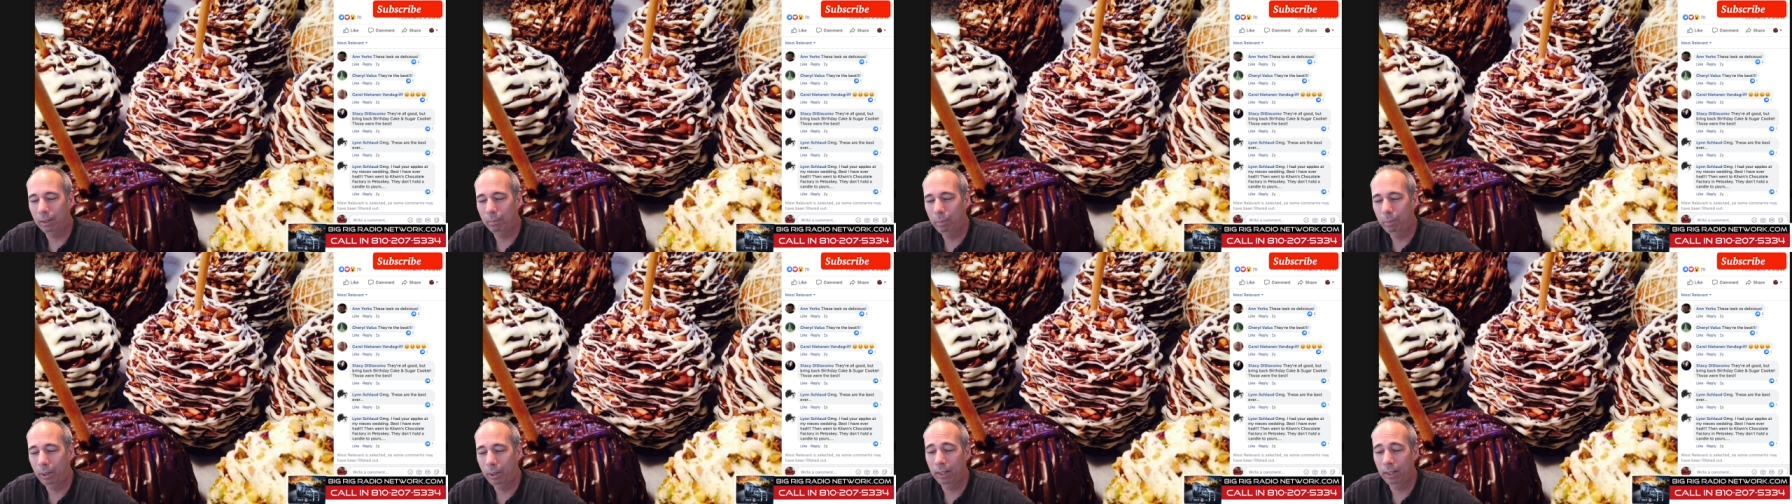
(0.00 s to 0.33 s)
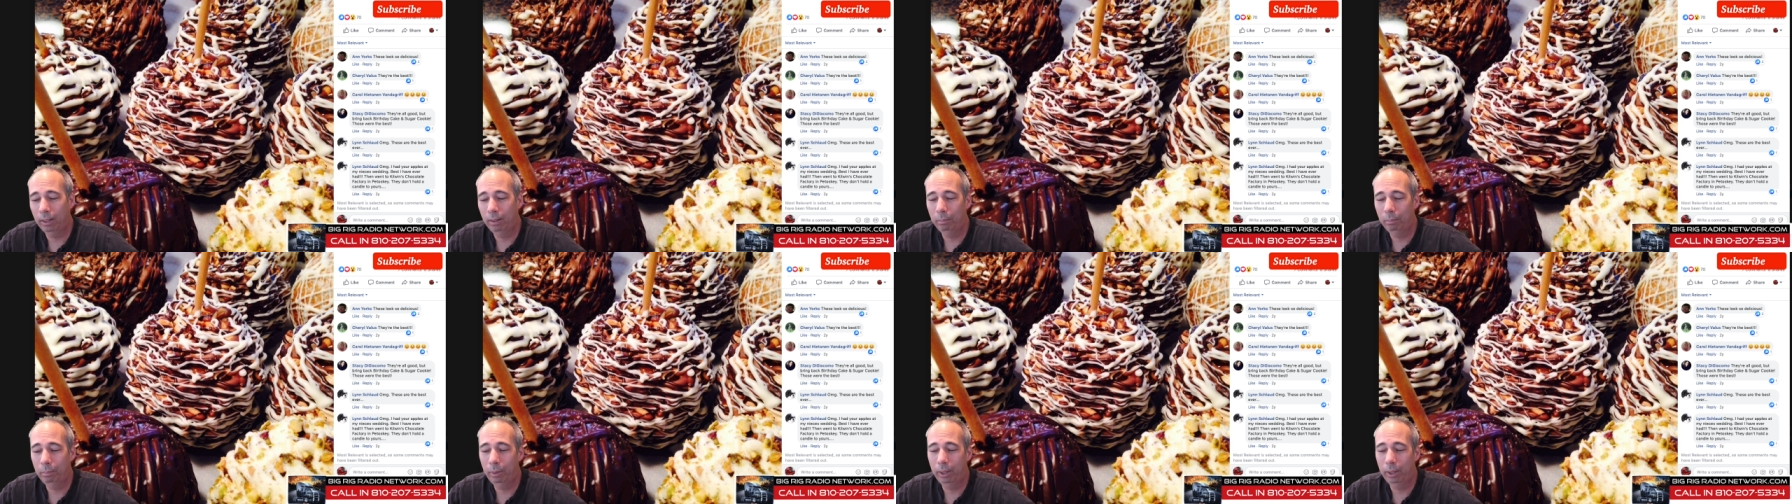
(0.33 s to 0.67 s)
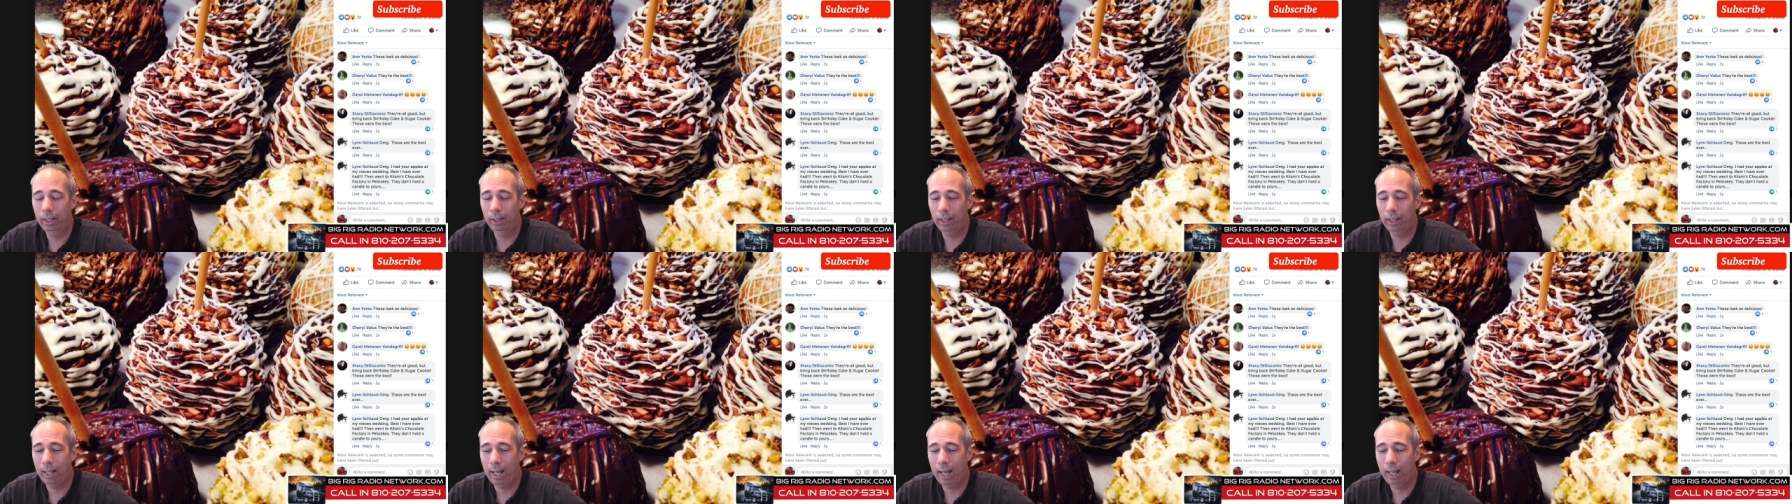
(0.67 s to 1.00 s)
Put you, you, put you
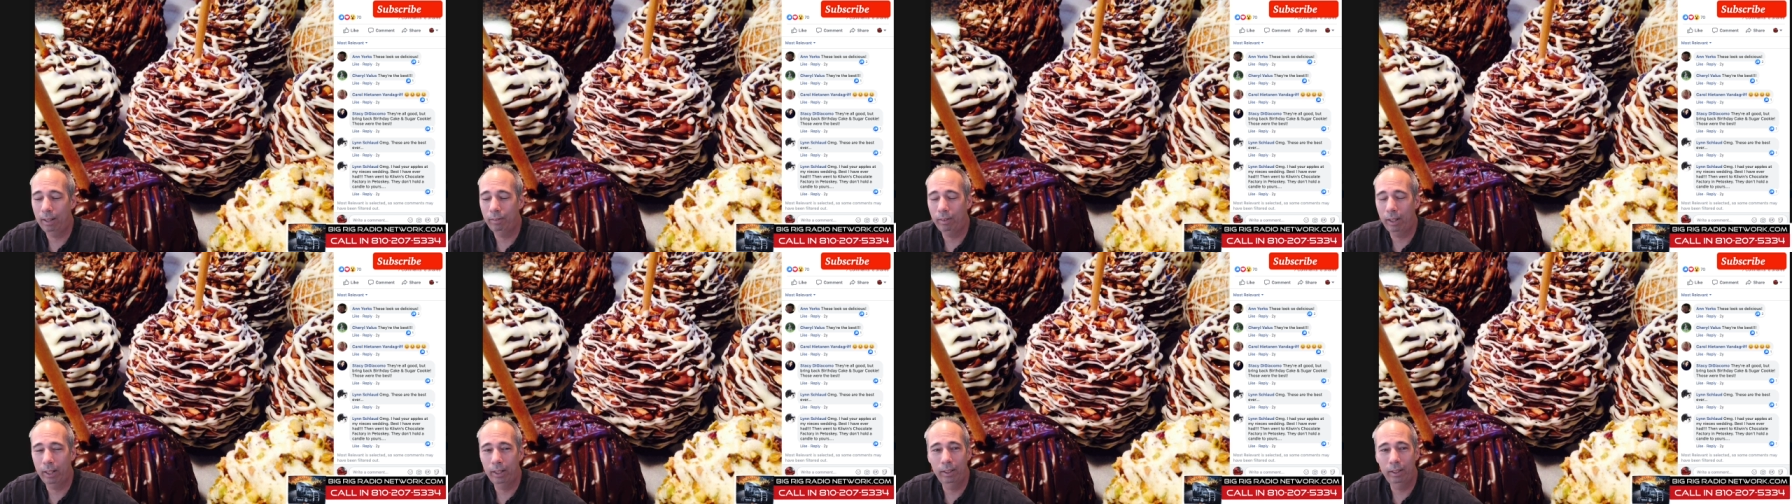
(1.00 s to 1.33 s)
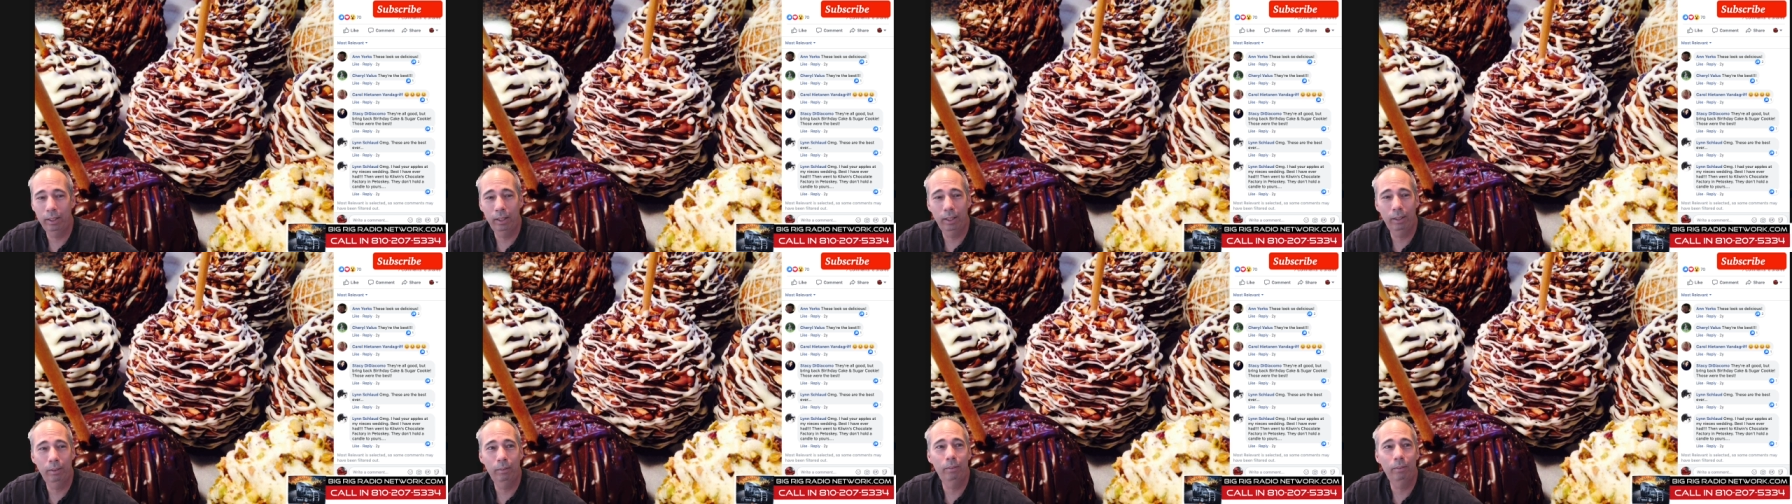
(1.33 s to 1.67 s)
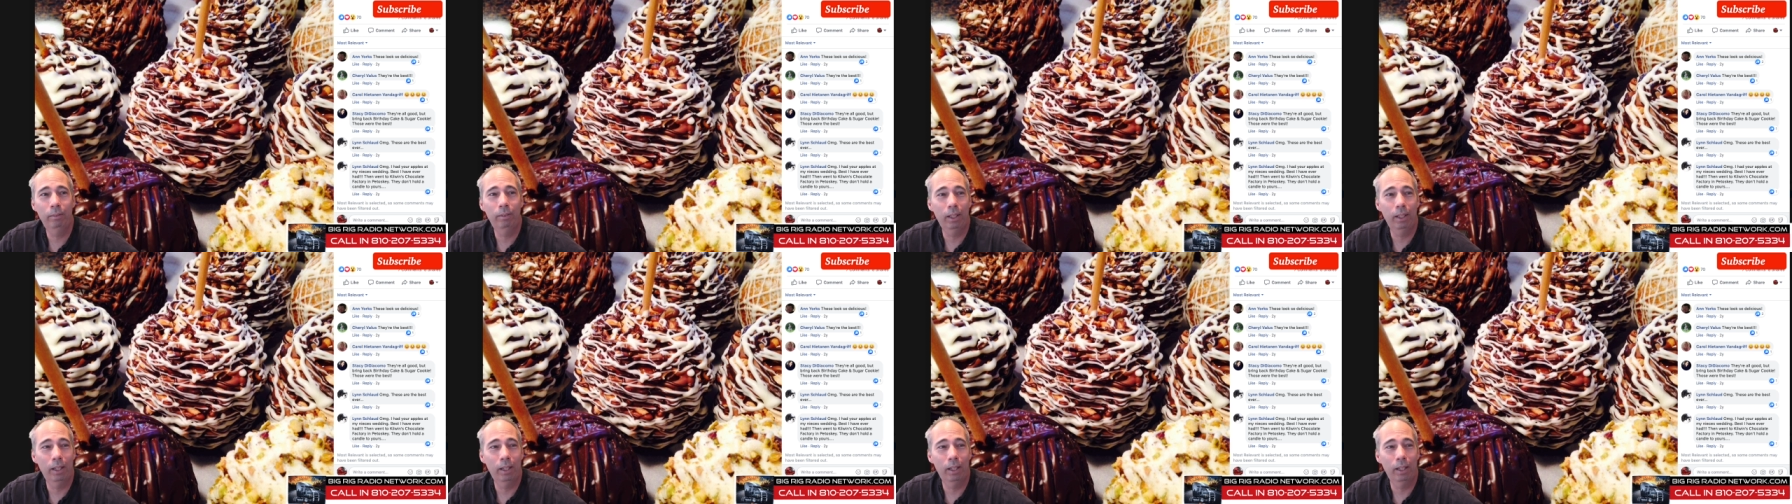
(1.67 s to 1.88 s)
live on, and you